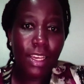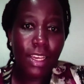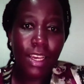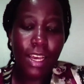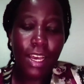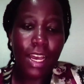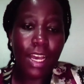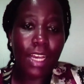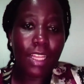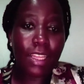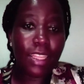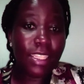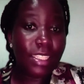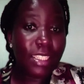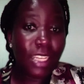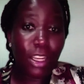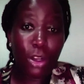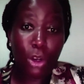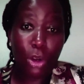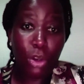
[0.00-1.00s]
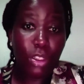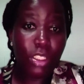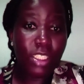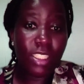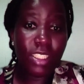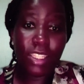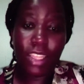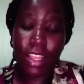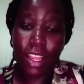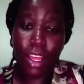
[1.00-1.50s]
these technologies in their
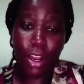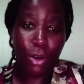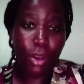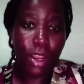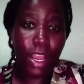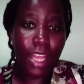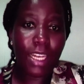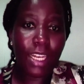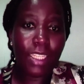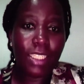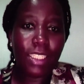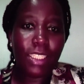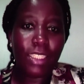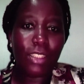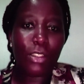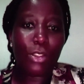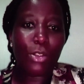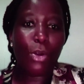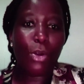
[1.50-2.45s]
localities. So